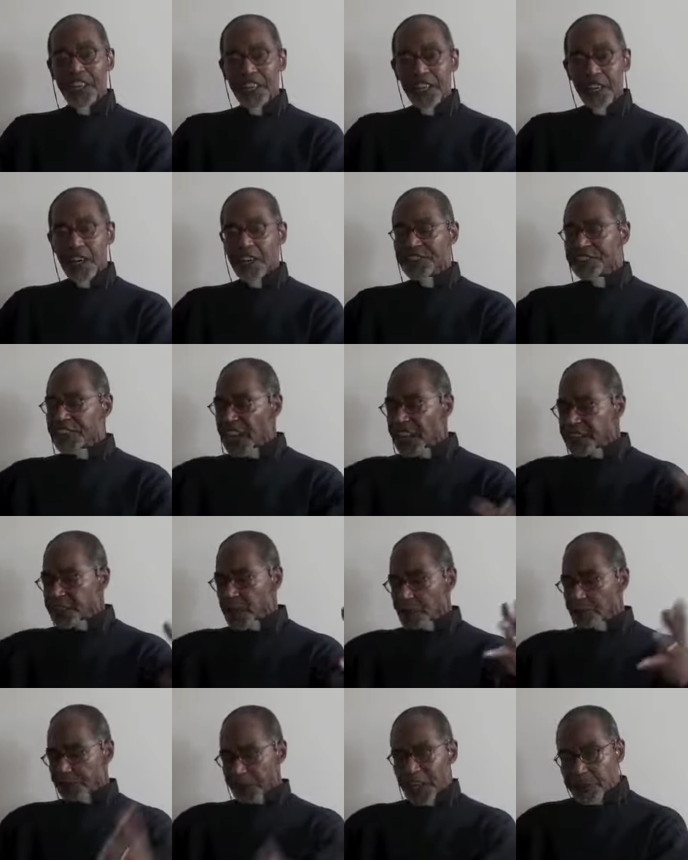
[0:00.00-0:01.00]
at us as
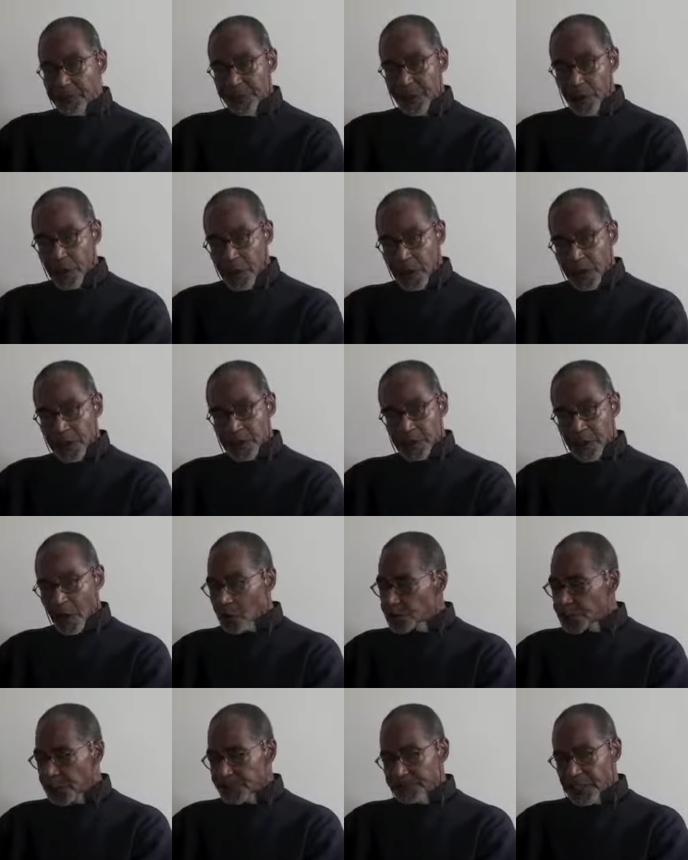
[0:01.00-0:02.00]
a people.
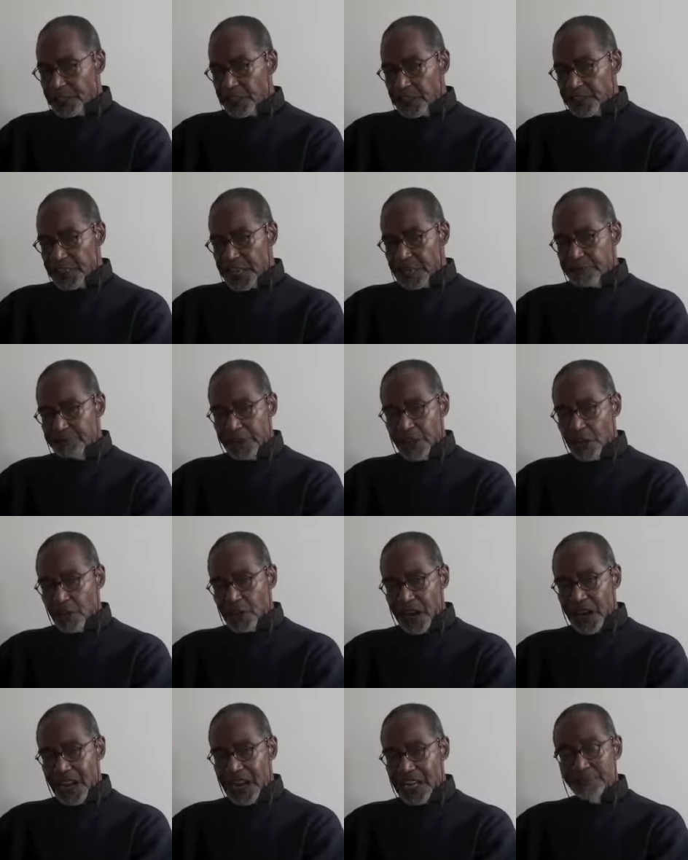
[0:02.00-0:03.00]
Don't just be looking at Bill
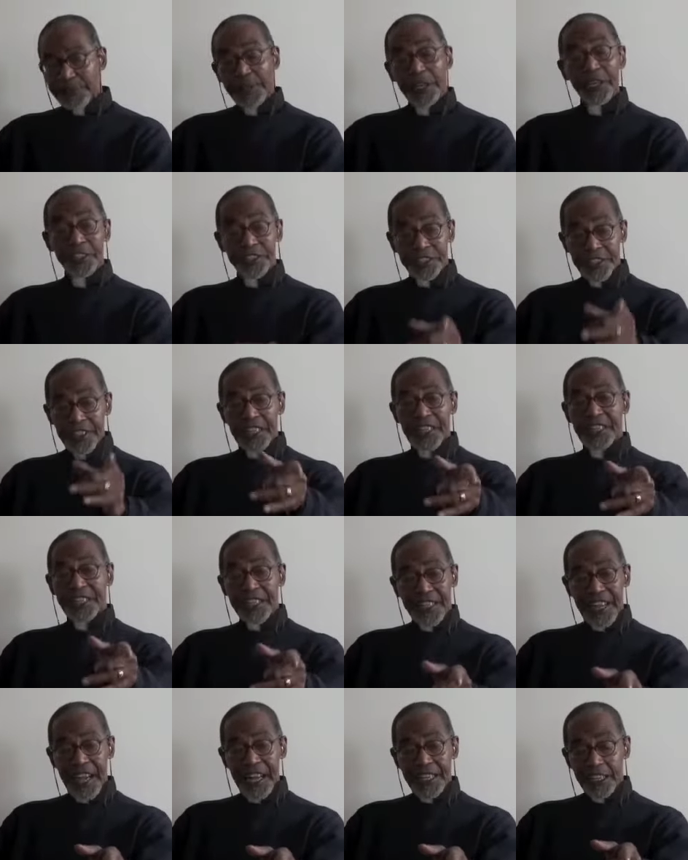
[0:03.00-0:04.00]
Cosby and this Billy,
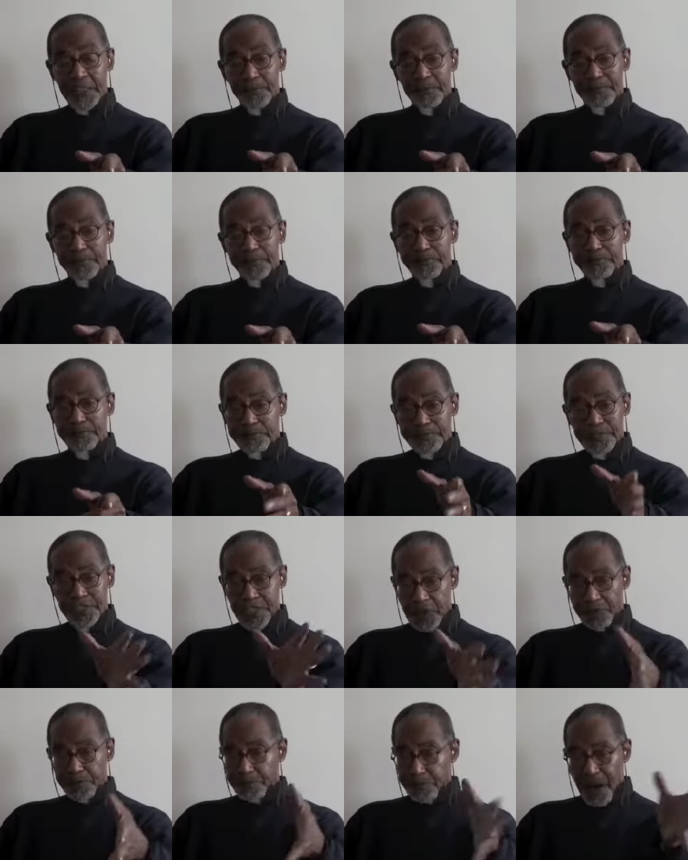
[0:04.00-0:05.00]
he got his
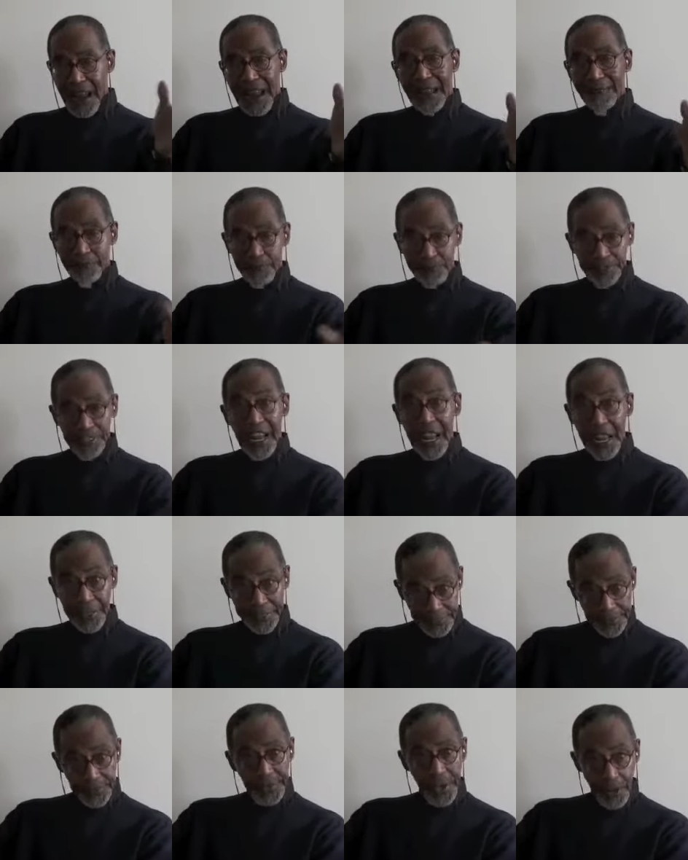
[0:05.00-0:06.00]
set of problems now
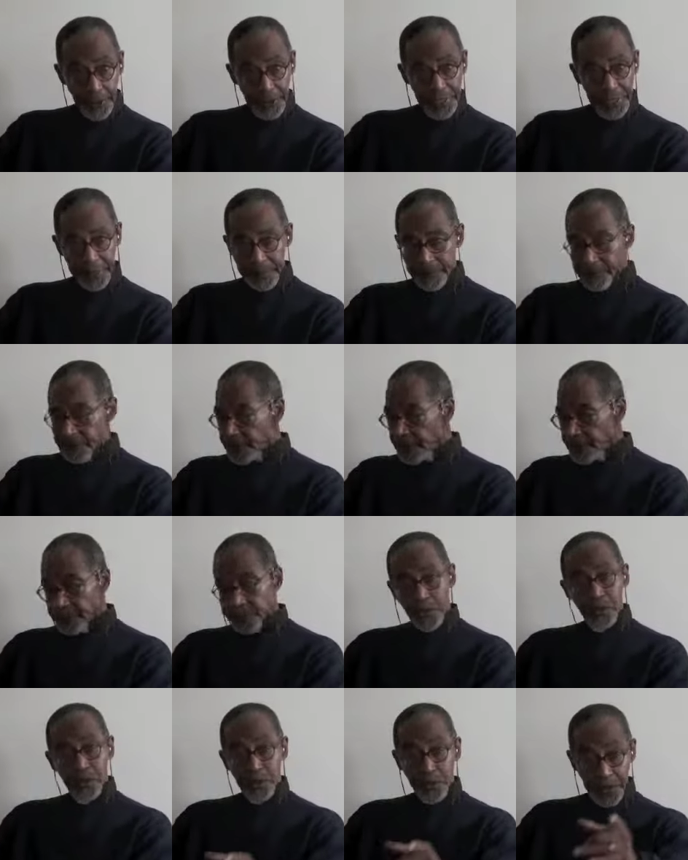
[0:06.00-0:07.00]
too, don't he?
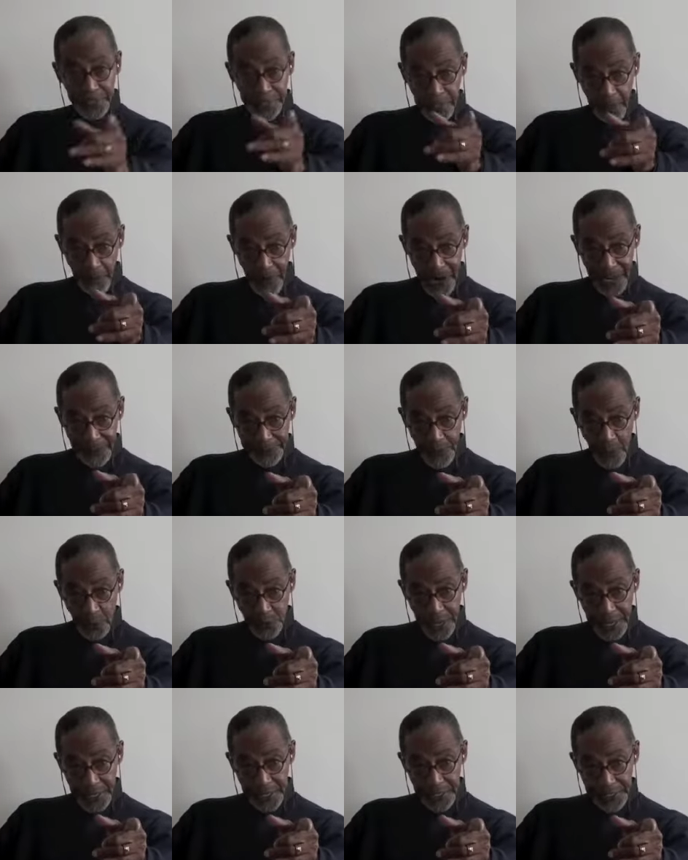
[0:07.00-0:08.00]
Only with them white folks
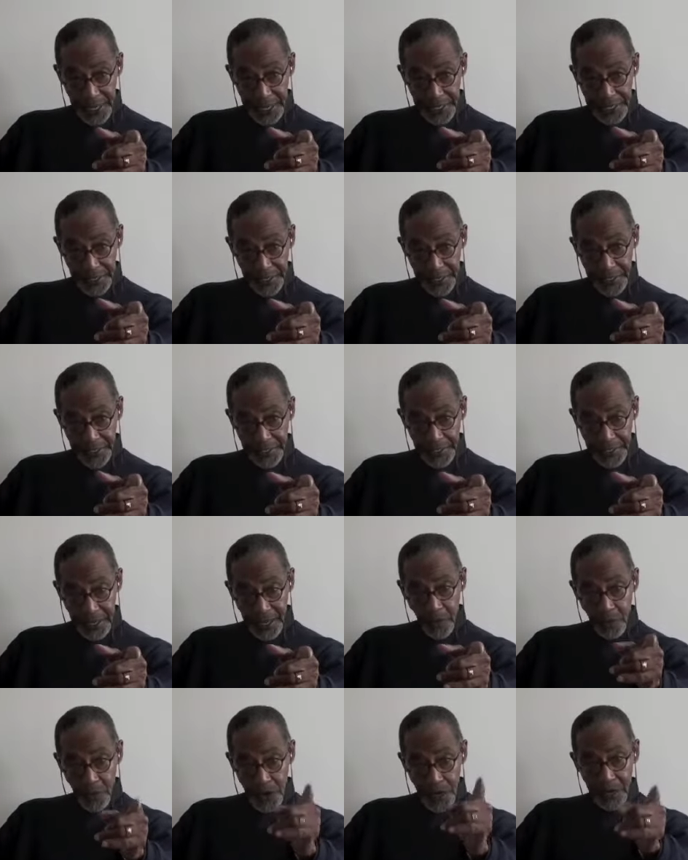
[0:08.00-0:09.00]
ain't it?
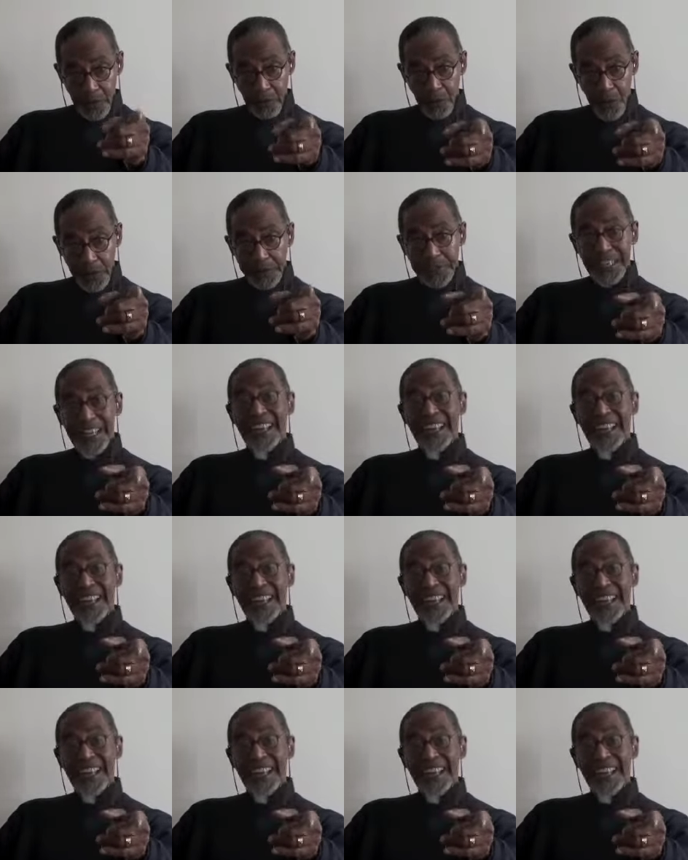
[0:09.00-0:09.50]
Every one of them women